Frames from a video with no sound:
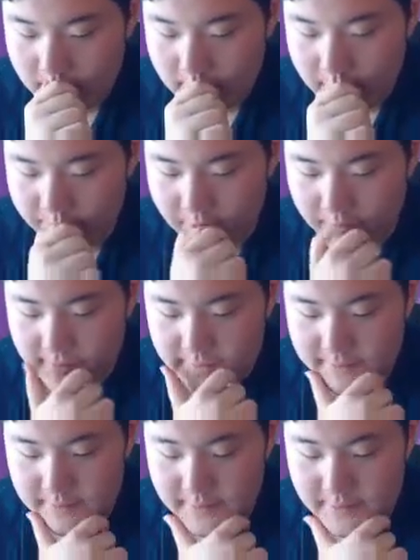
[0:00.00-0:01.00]
The problem is
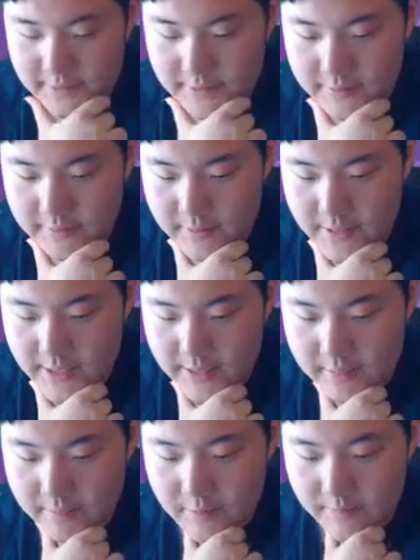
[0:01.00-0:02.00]
this Leech Seed's going to add
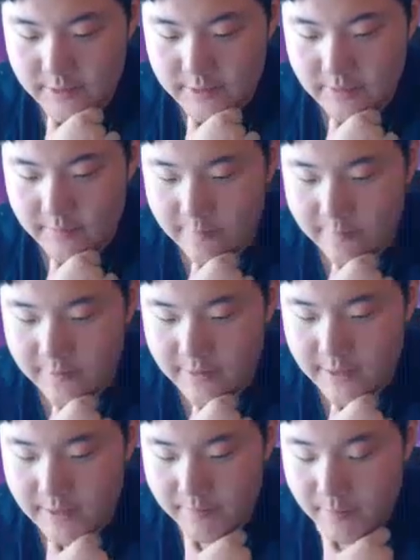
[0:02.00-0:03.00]
up to my team over
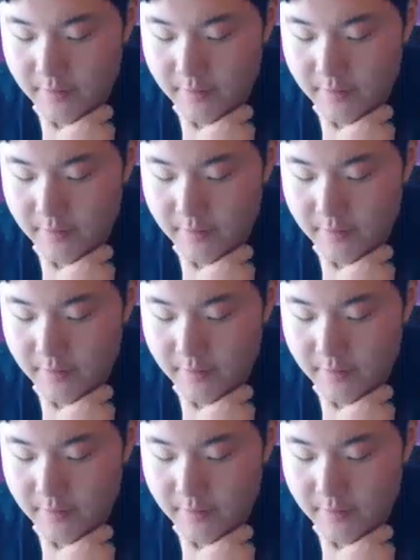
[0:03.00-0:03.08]
time.